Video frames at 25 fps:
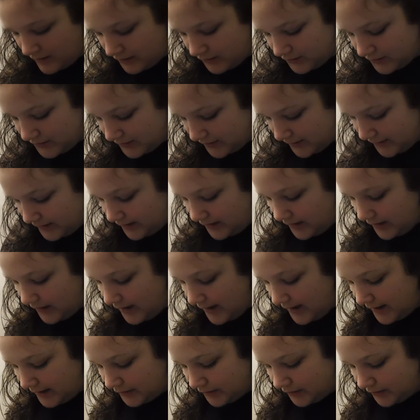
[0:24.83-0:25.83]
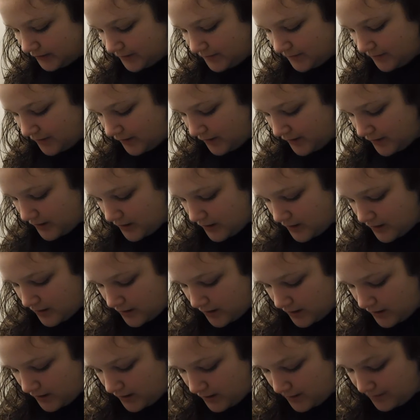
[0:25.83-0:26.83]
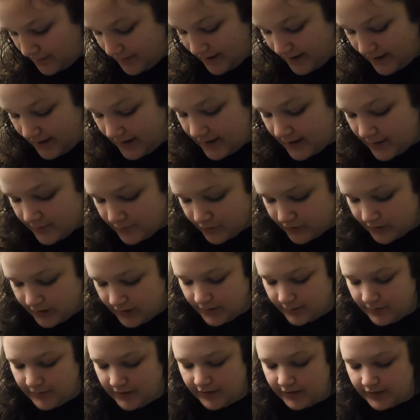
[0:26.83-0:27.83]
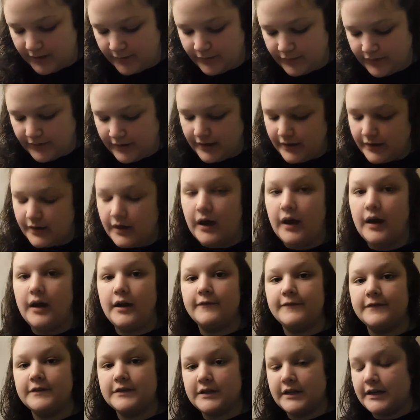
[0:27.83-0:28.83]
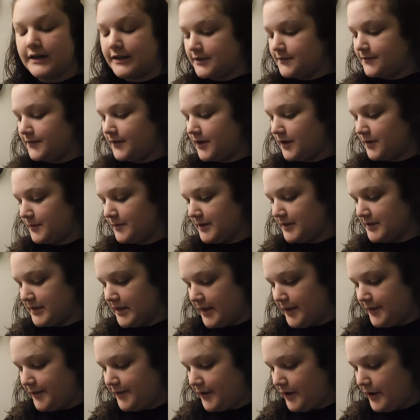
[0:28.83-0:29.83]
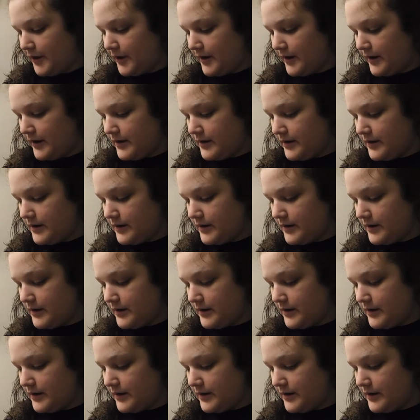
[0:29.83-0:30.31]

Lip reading: Just kidding. Actually, I'm not. I am putting on makeup, but for today's Vlogmas, I thought,